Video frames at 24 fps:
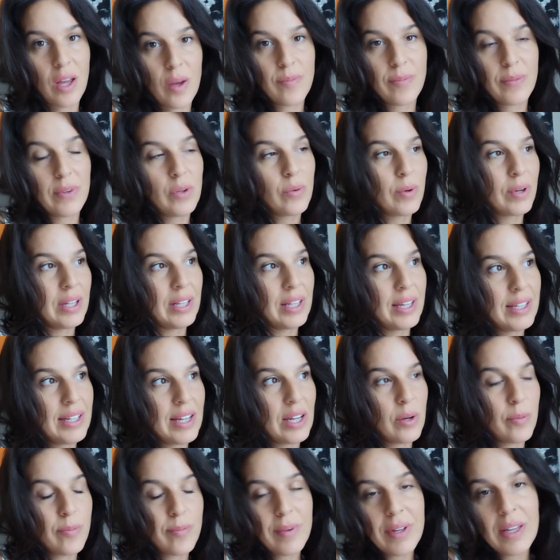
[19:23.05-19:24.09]
You want to lay down
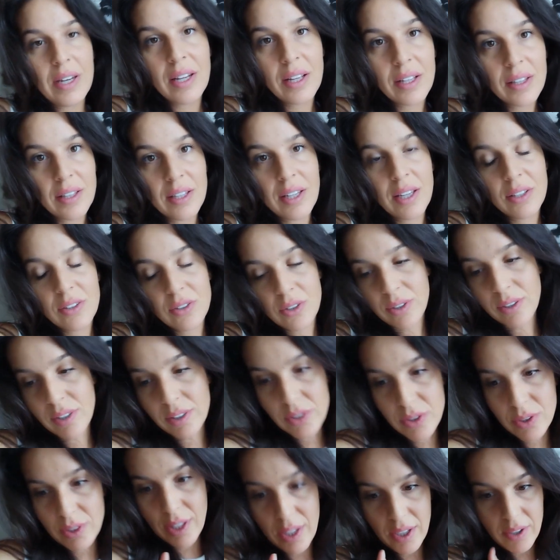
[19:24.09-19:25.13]
immediately, turn into
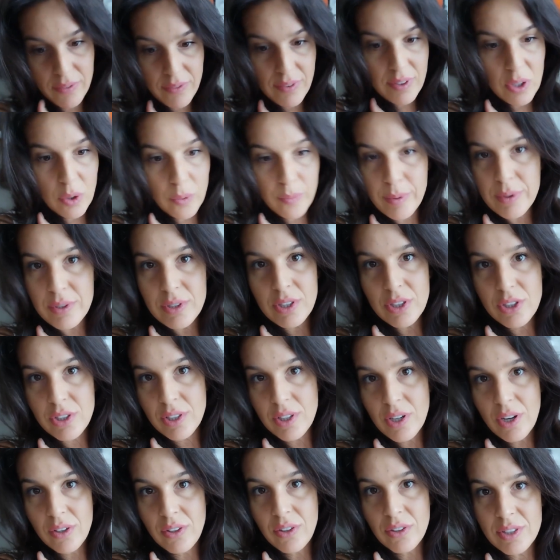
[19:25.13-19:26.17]
like a fetal position on
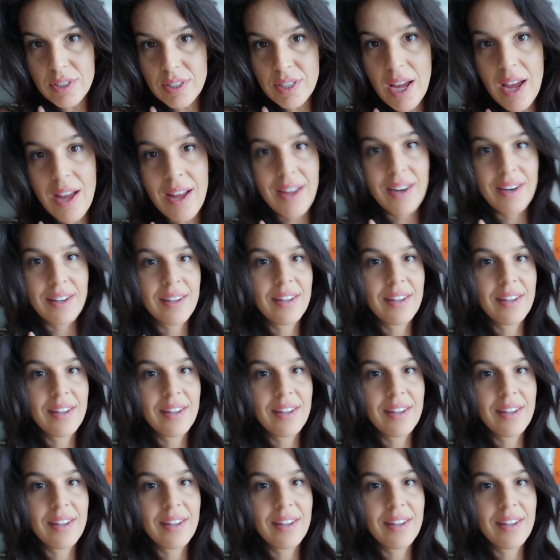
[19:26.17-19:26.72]
your side,